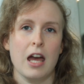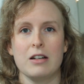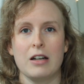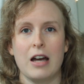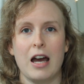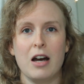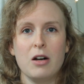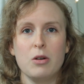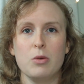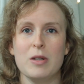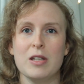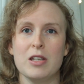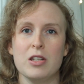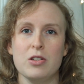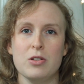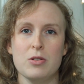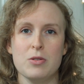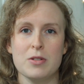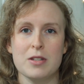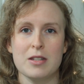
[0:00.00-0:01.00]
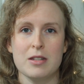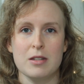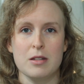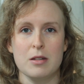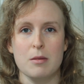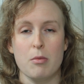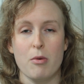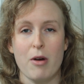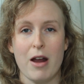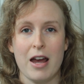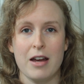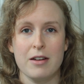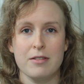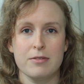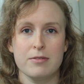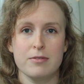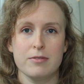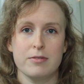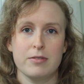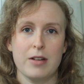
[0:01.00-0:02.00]
how we can use the
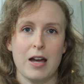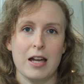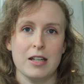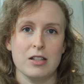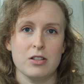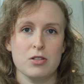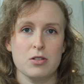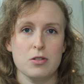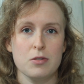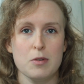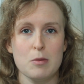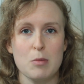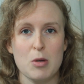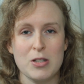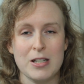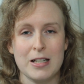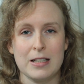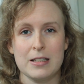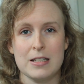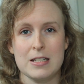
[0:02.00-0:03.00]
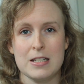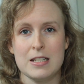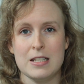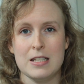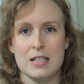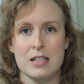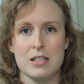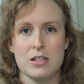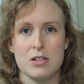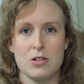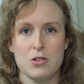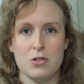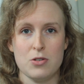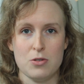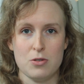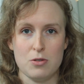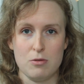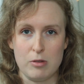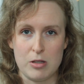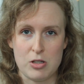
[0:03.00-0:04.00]
breath and other modalities
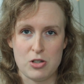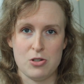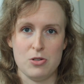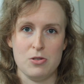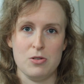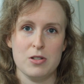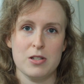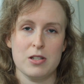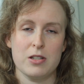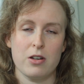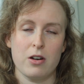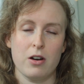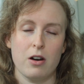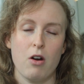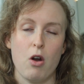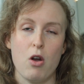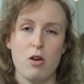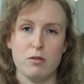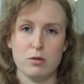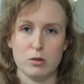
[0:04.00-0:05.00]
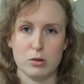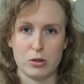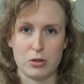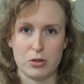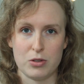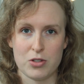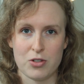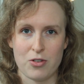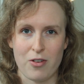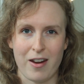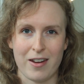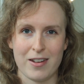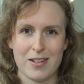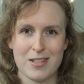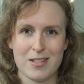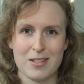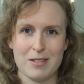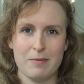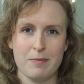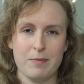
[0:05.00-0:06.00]
to reduce our overall
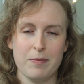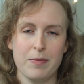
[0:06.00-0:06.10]
stress.